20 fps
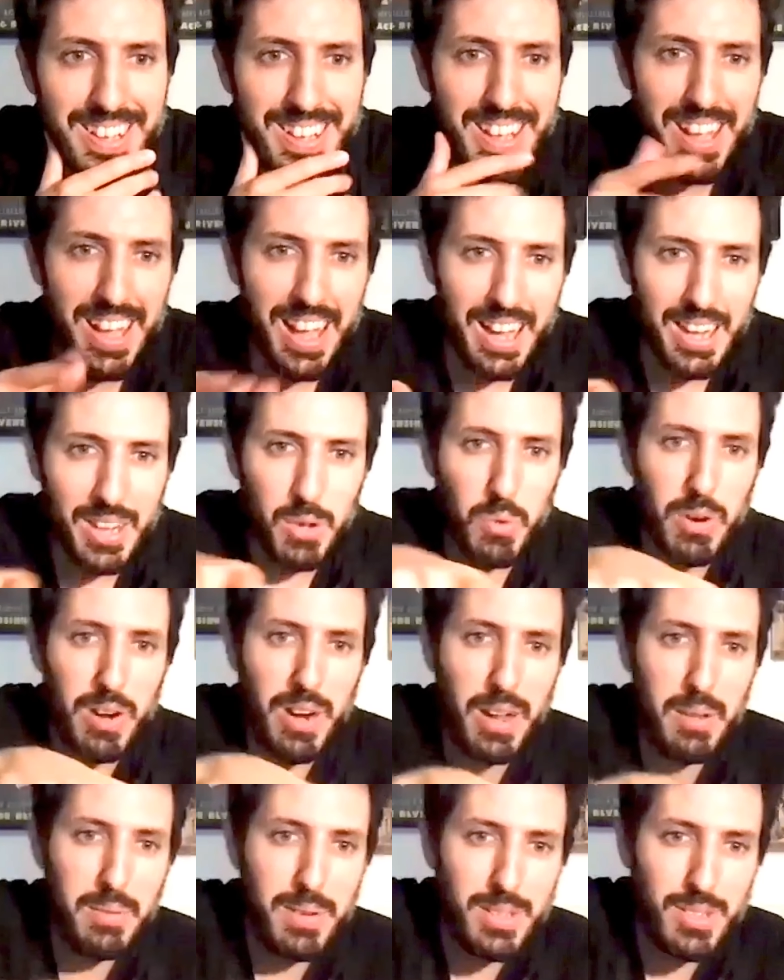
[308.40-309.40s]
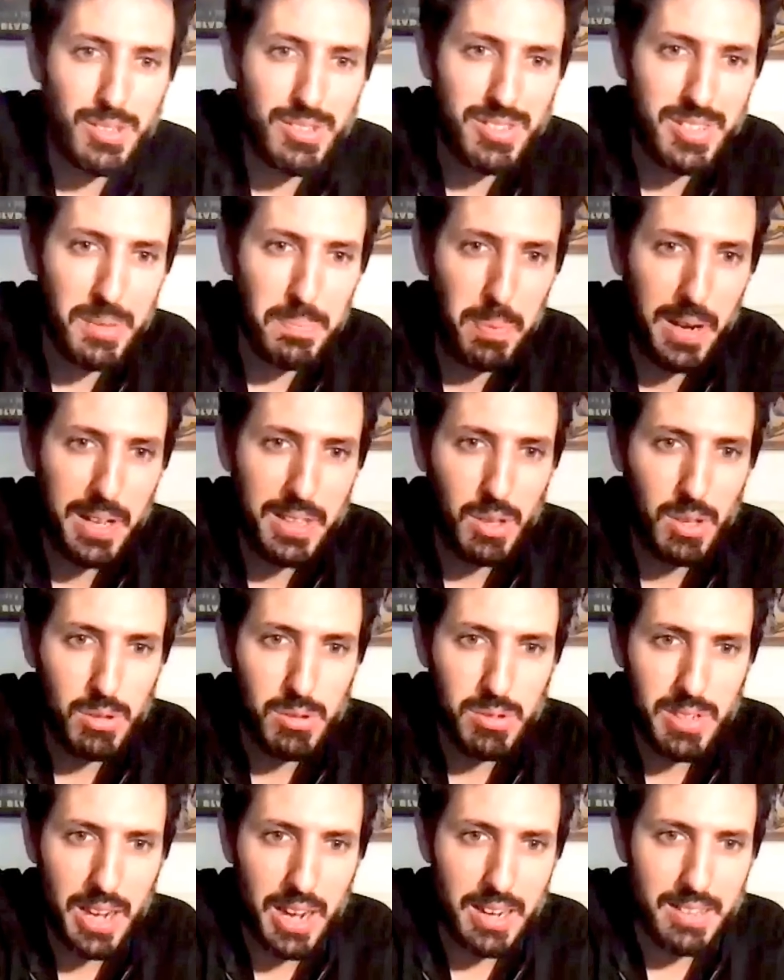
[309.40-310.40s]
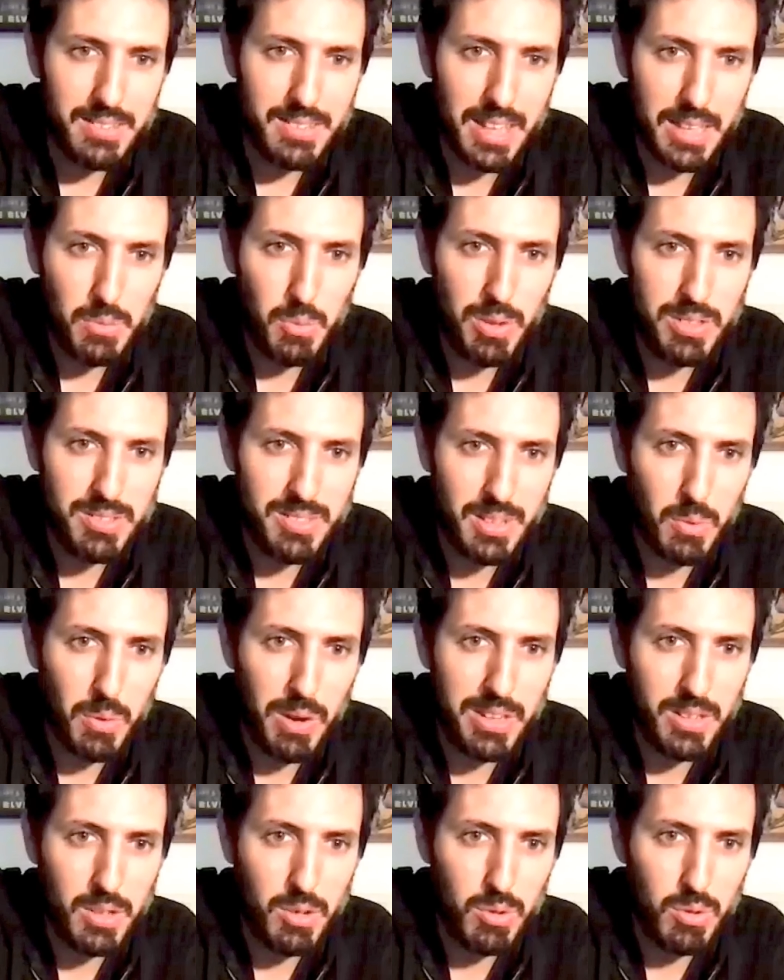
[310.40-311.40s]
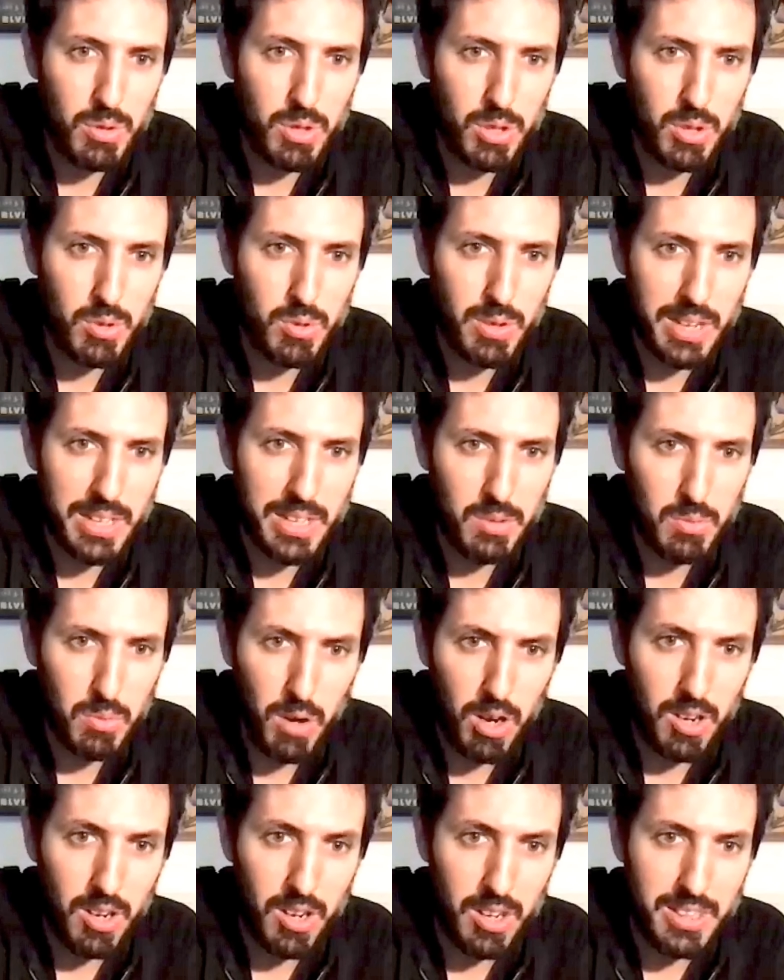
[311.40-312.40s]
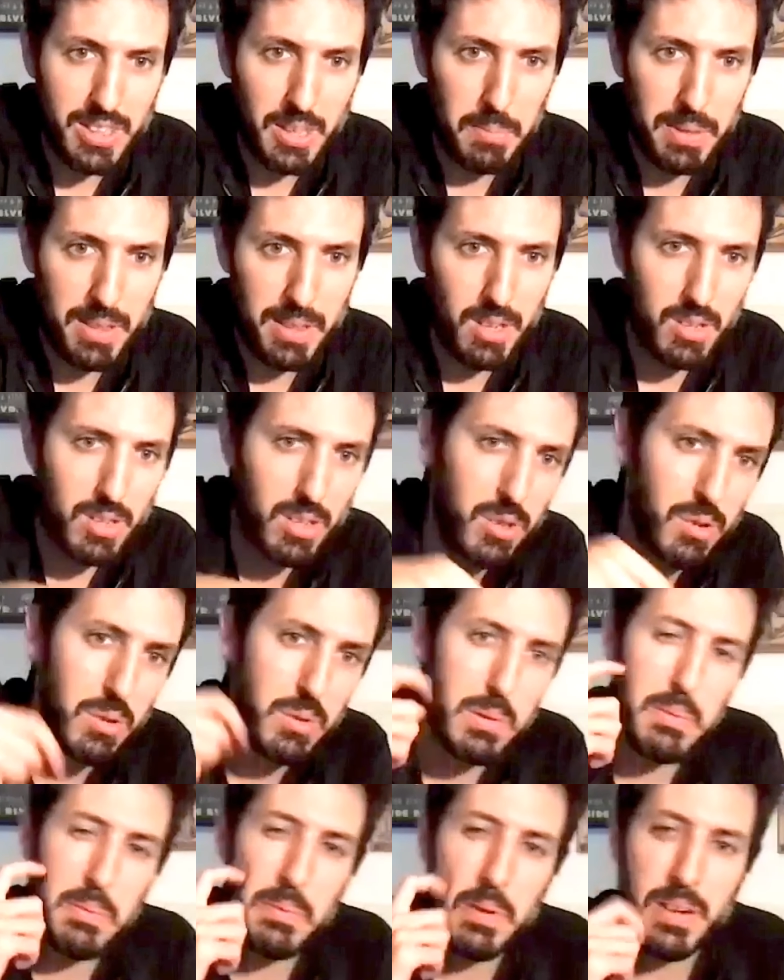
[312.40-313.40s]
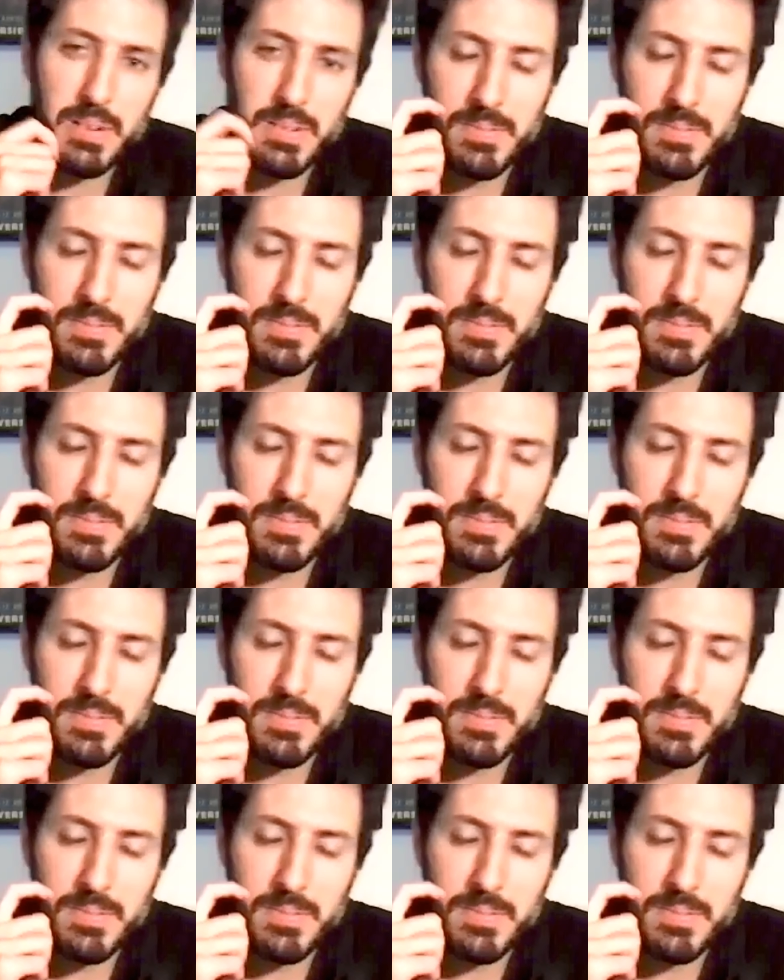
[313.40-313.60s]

And you were able to separate those cards. That was the one you get wrong in the middle. You remember?